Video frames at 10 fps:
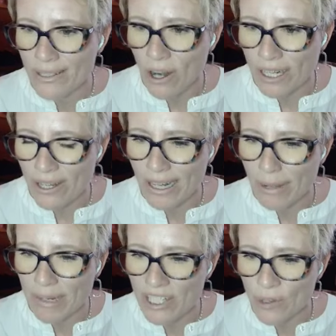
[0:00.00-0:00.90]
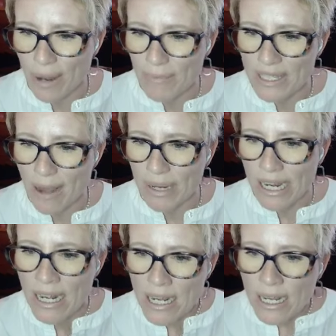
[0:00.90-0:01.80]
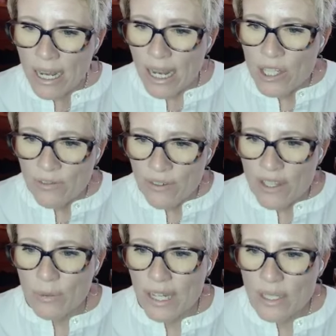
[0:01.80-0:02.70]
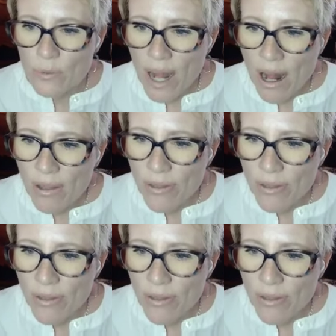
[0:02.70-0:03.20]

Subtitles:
Sorry. Let me just grab this comment. I used to feel this way as well.